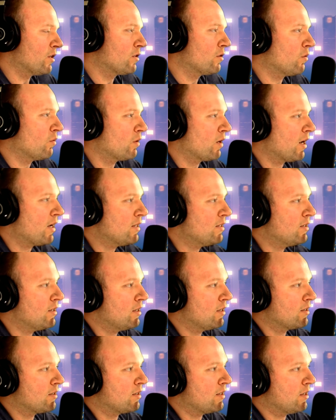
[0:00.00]
And so what I
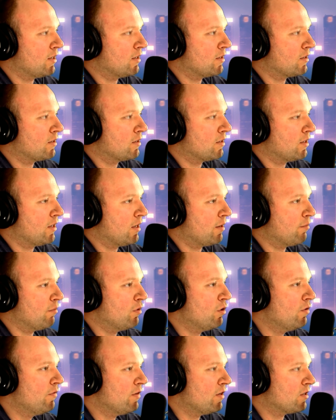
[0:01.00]
see is these, in
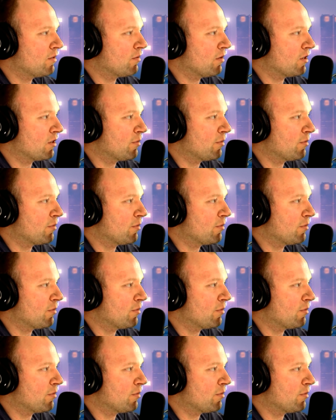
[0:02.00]
movies